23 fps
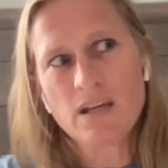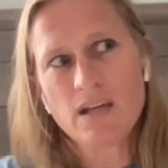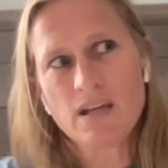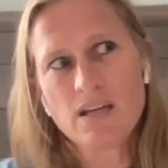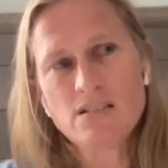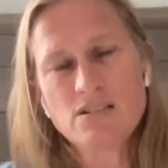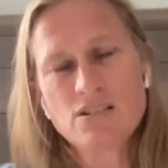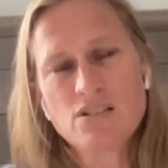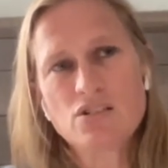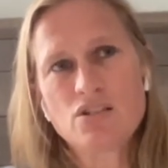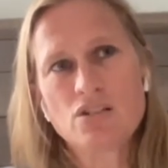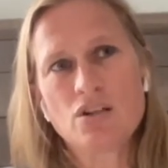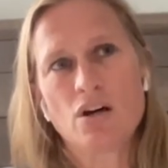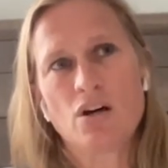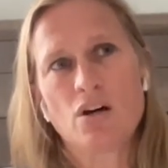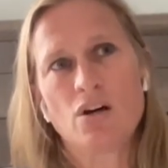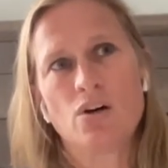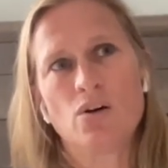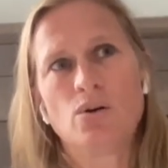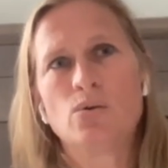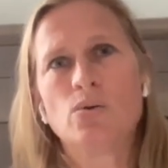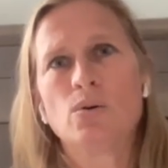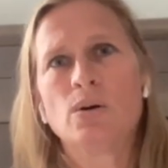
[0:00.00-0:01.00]
And
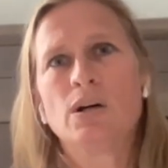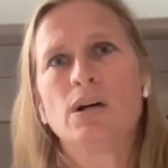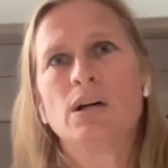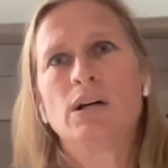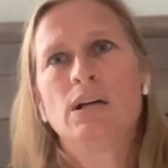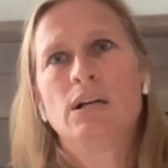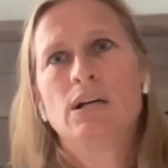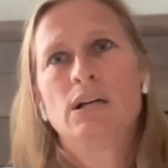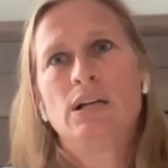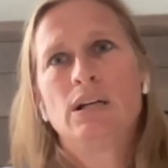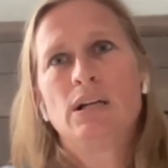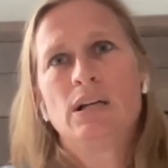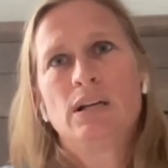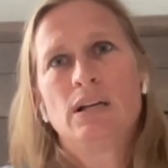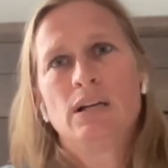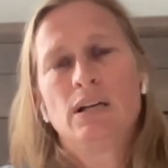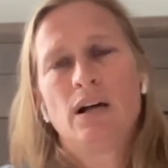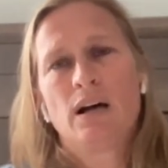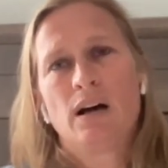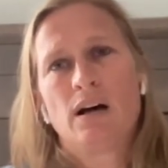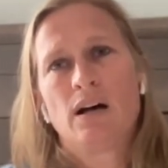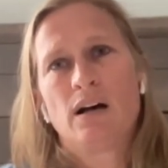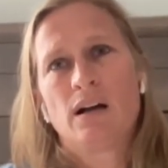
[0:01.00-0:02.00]
so
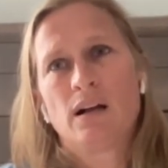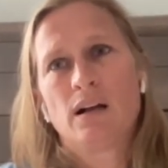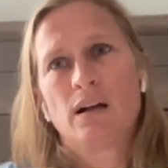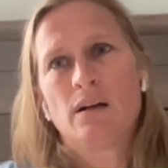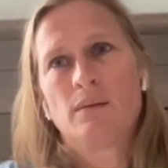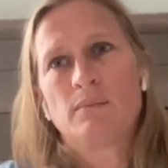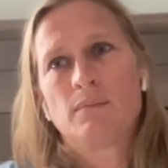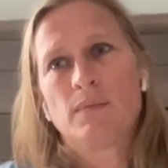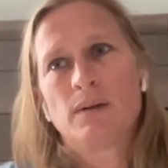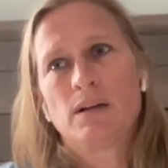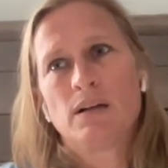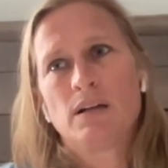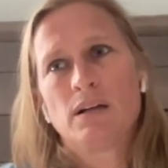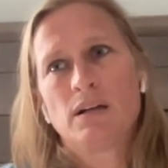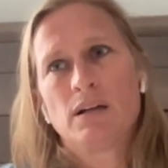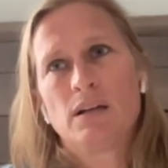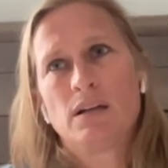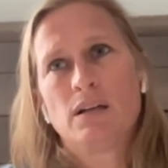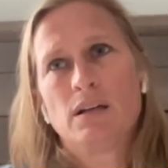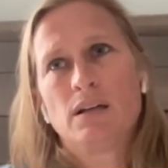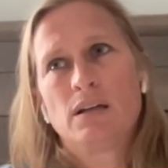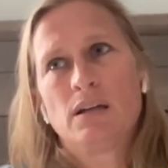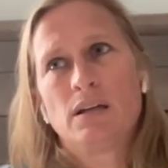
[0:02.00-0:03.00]
um,
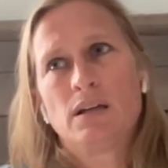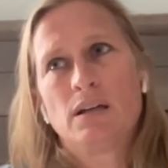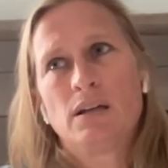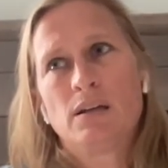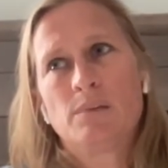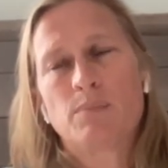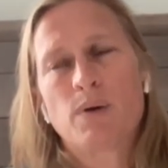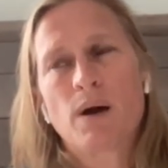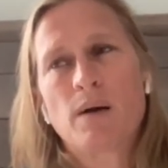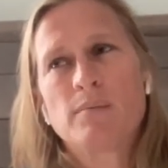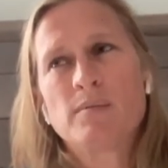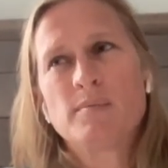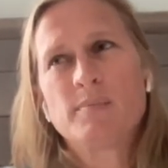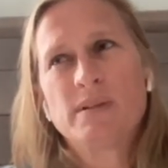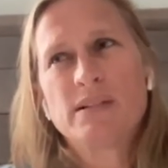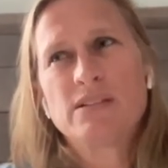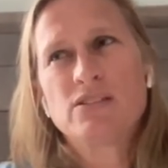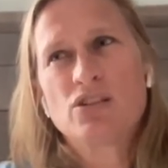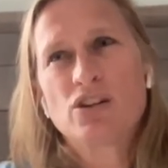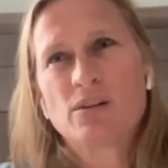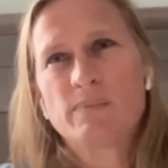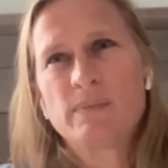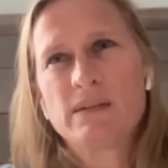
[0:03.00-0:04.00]
it
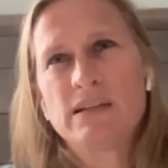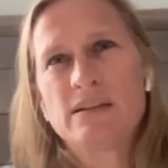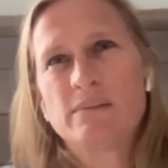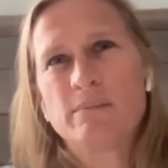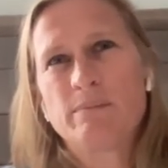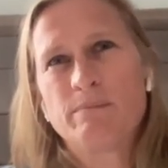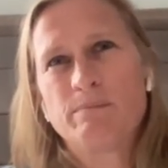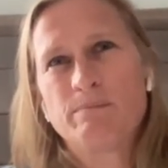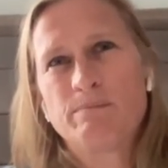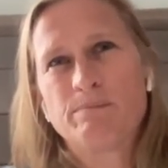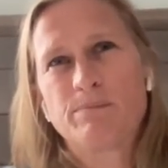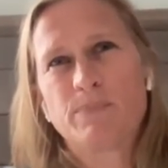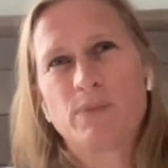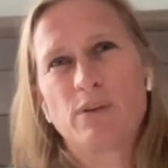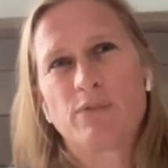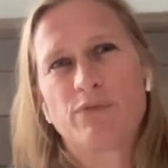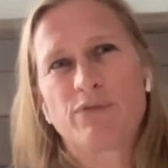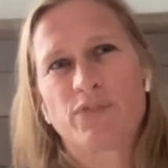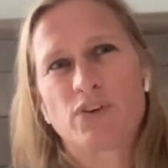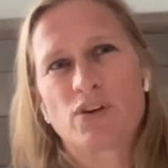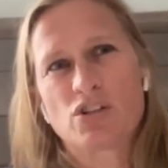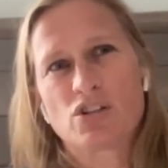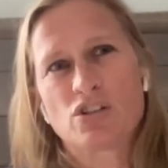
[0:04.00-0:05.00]
probably took me the
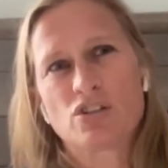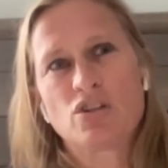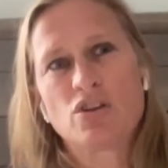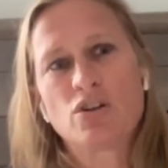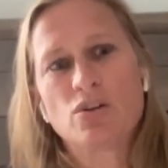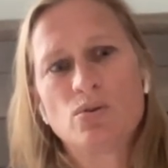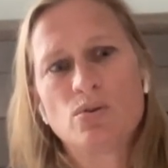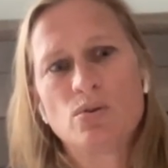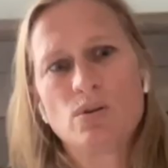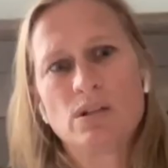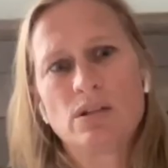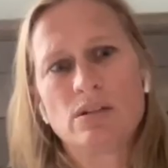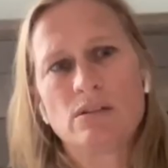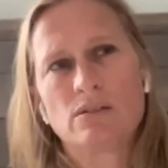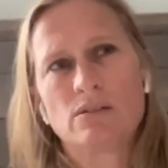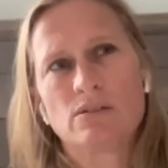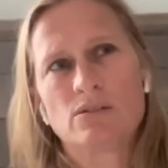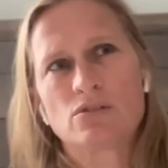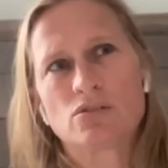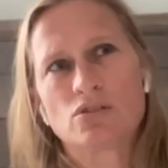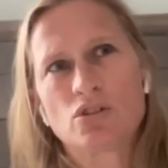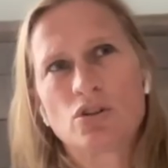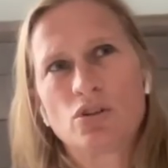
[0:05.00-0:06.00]
first 2
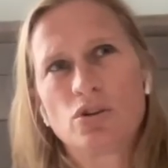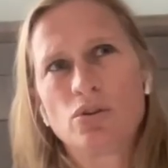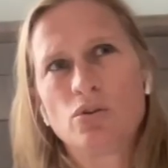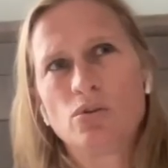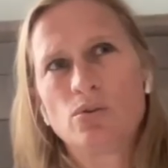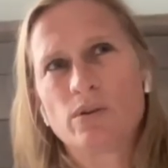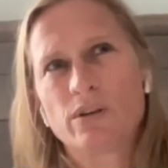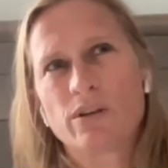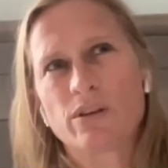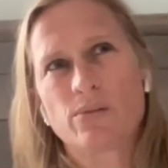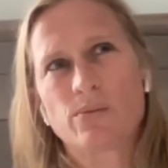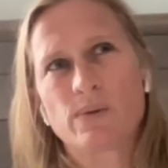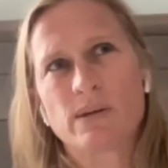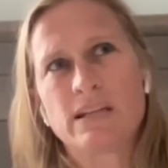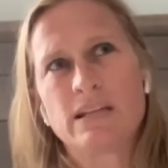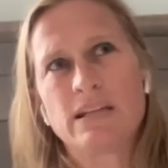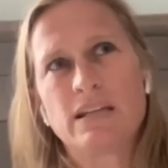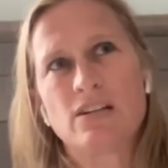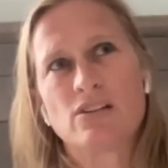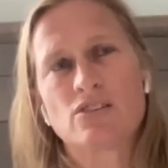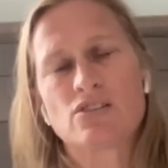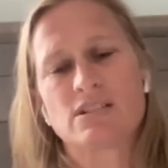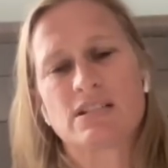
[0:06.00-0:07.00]
or 3
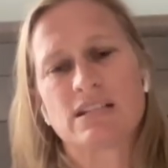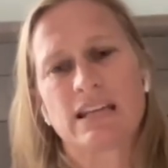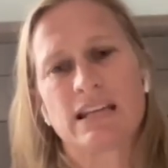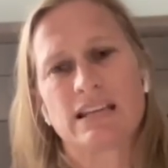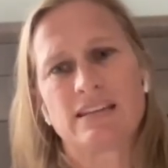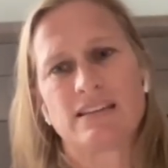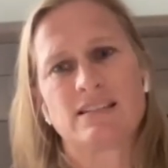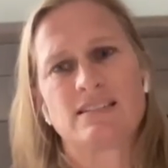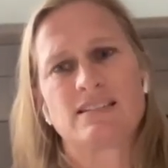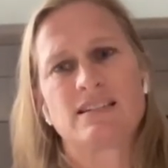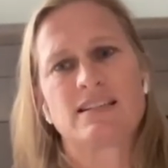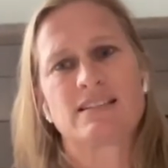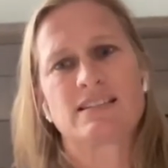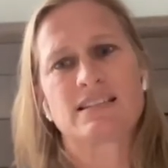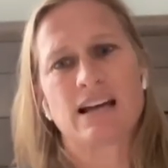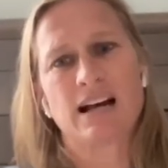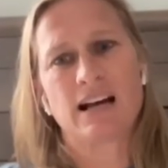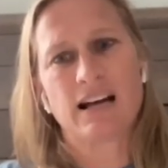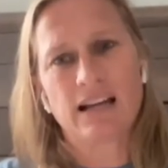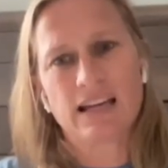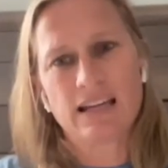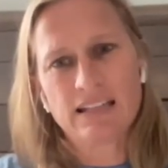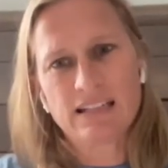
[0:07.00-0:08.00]
years to get the
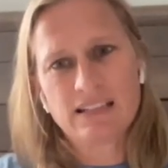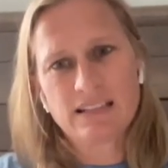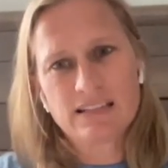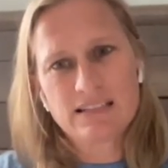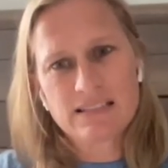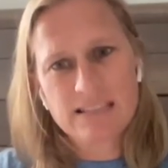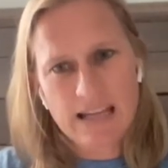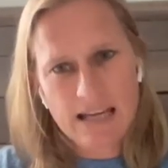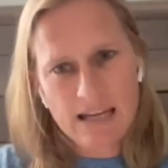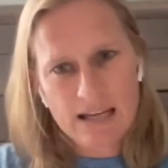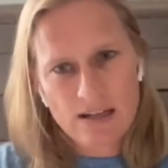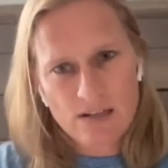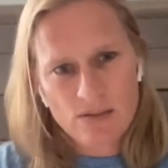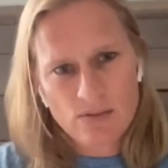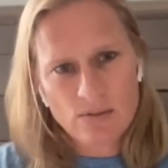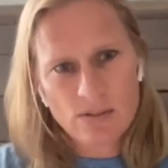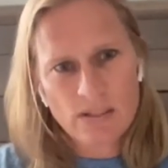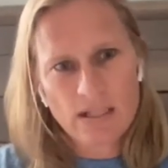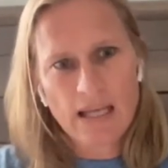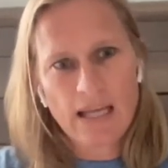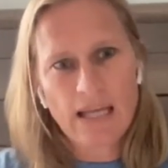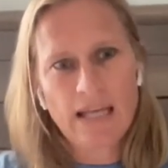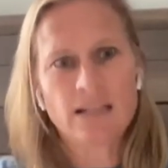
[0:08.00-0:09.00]
design
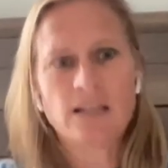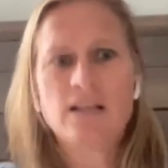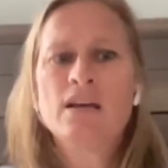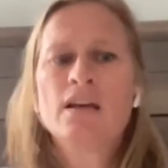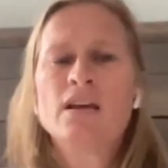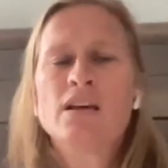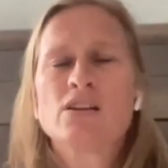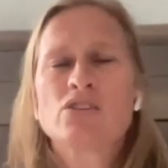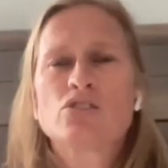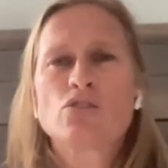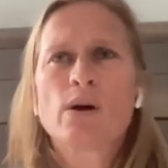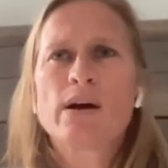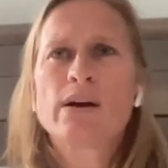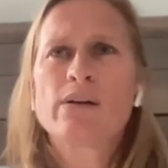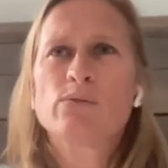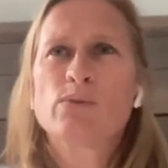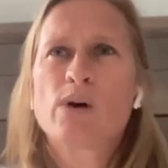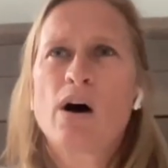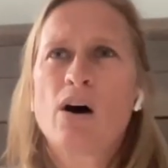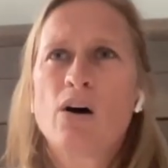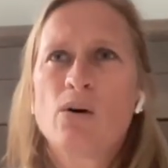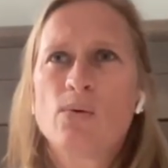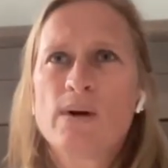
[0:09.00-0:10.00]
down. And so I
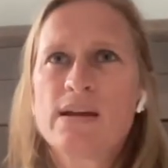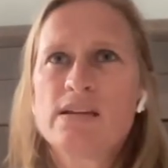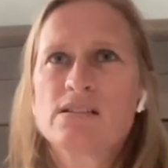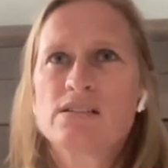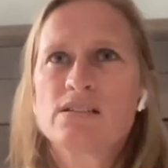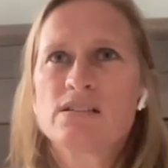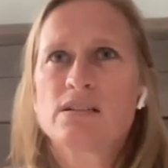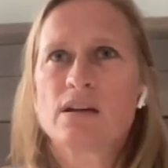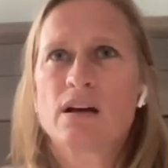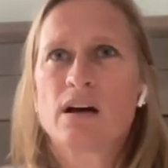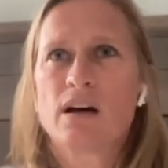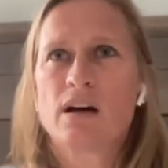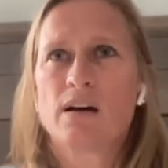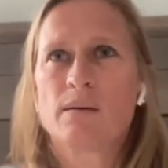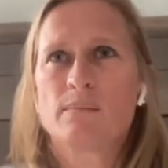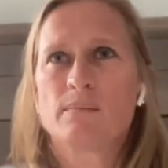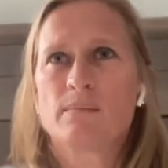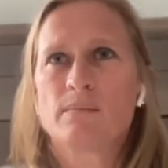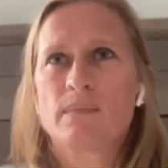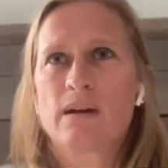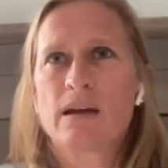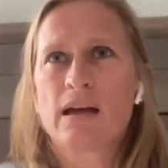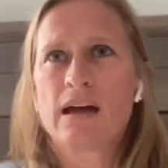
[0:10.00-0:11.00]
always
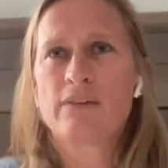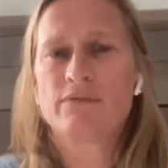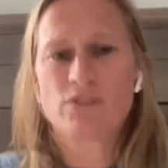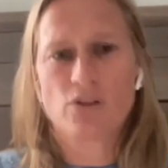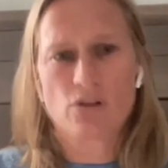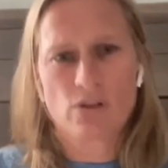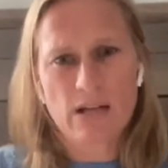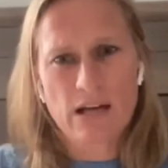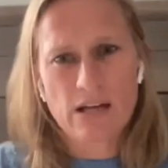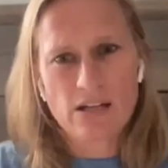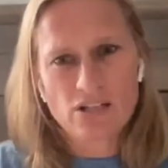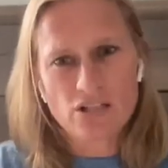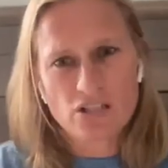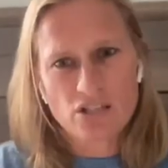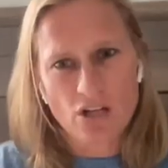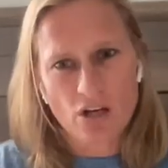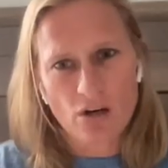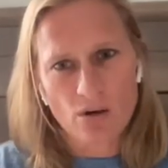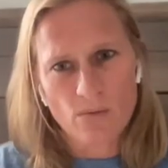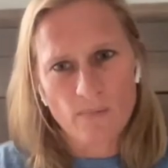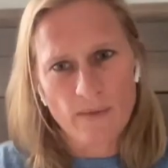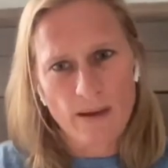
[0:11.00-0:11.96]
have known how to sew.